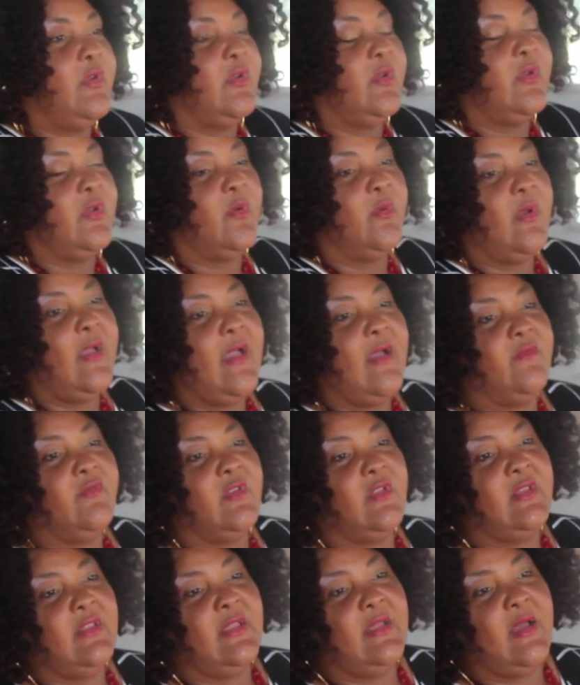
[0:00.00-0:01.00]
that don't have
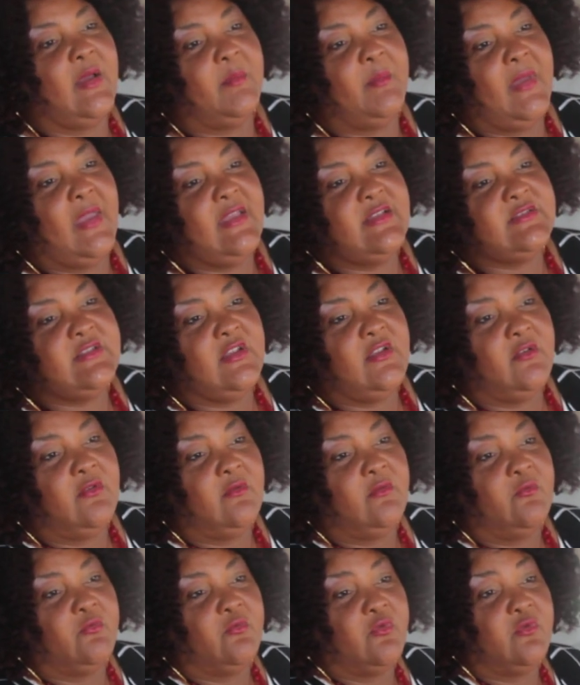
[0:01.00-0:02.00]
the
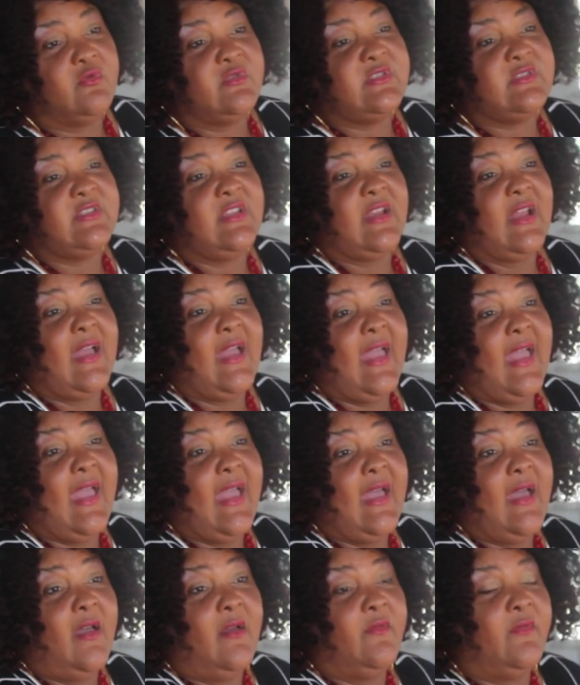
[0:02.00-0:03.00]
amazing roots that I
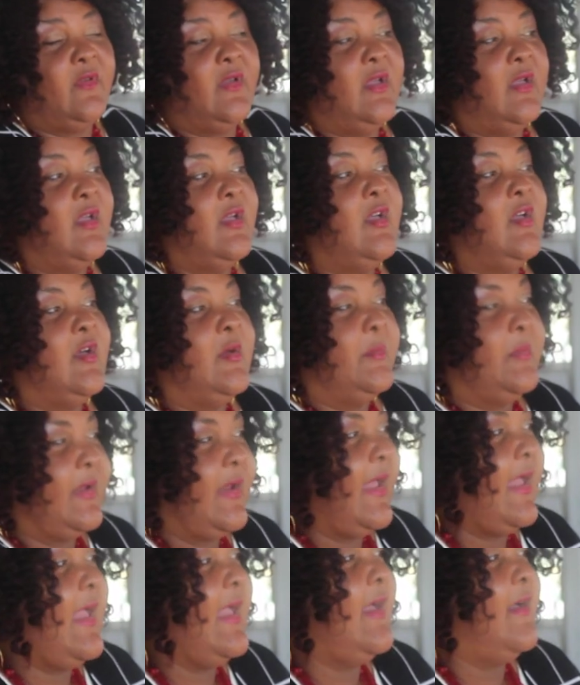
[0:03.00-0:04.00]
have, but
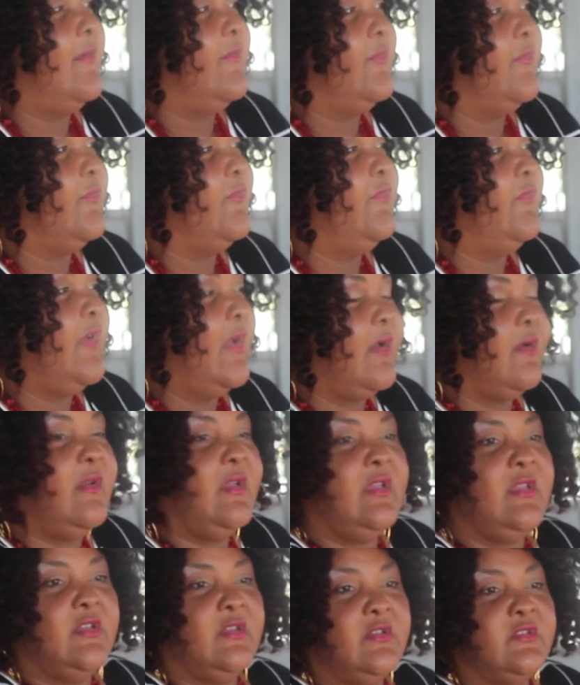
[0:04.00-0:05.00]
I have very
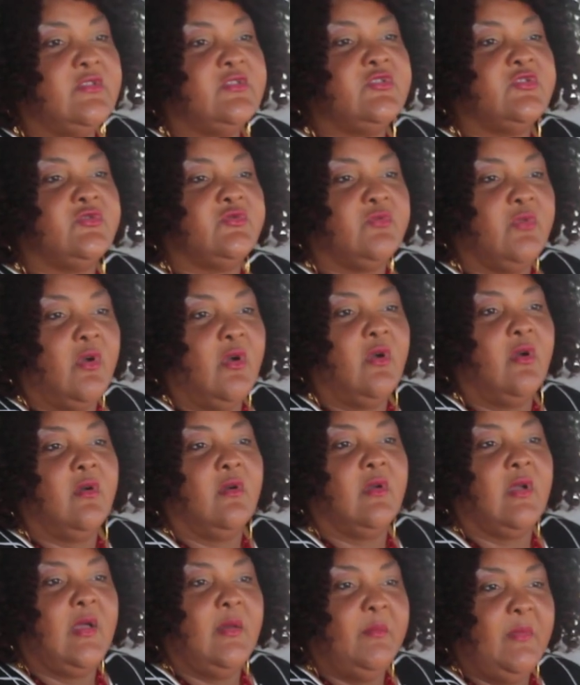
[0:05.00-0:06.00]
good,
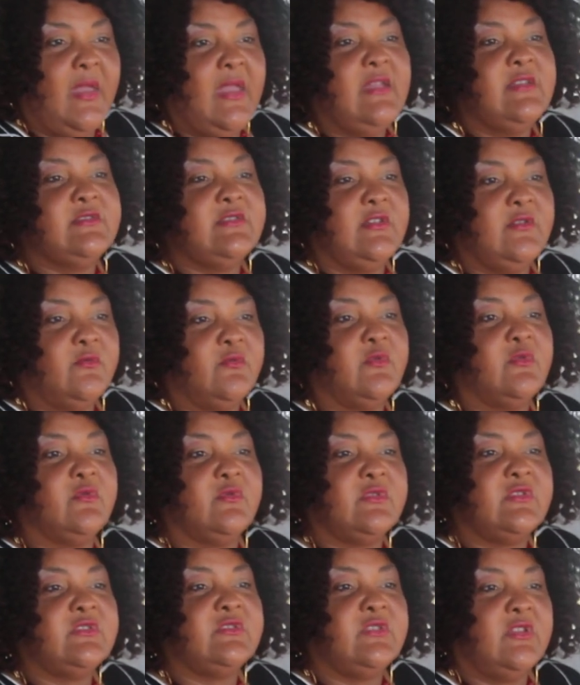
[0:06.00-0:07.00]
strong, amazing
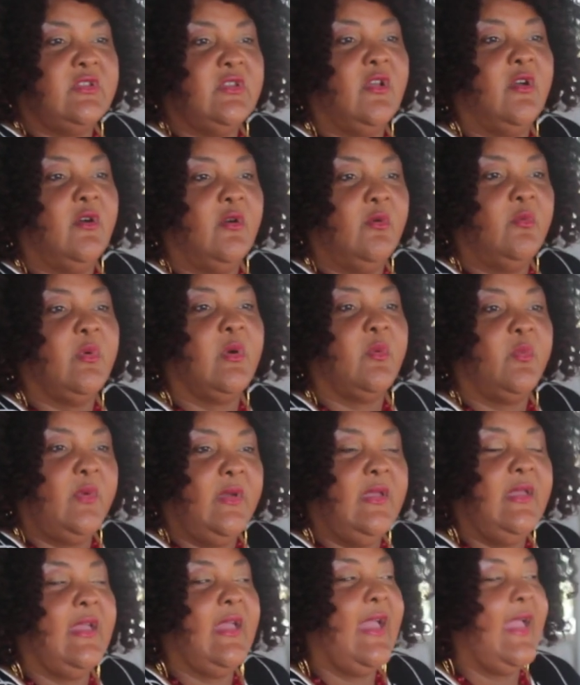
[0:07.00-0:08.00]
roots to know where
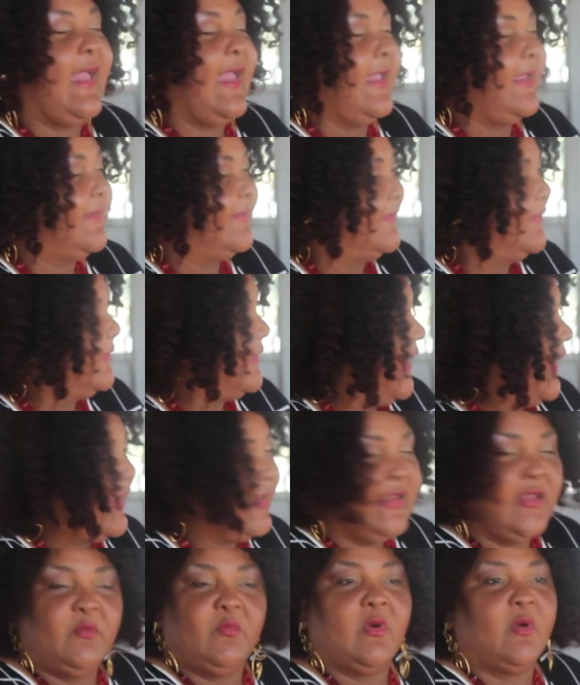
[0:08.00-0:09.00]
we,
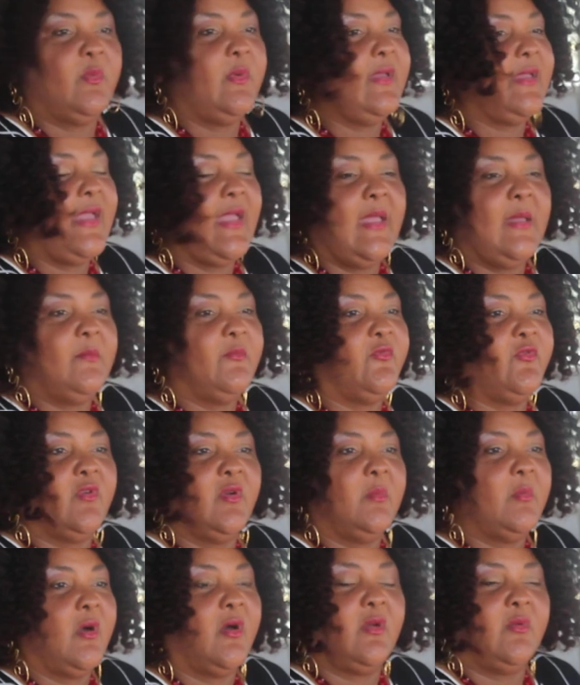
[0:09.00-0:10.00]
exactly where we came
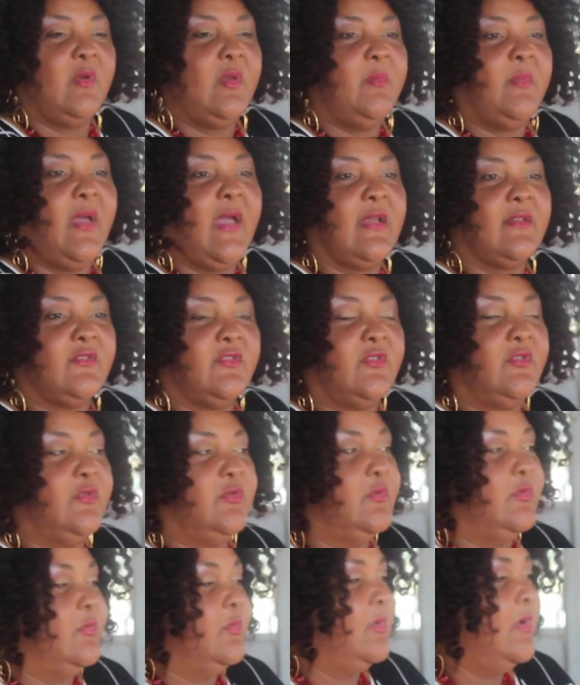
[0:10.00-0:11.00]
from all the way back
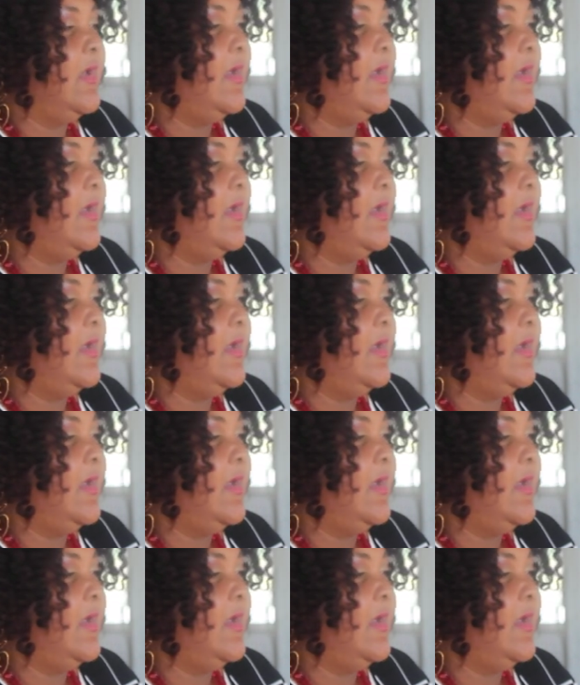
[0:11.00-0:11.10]
to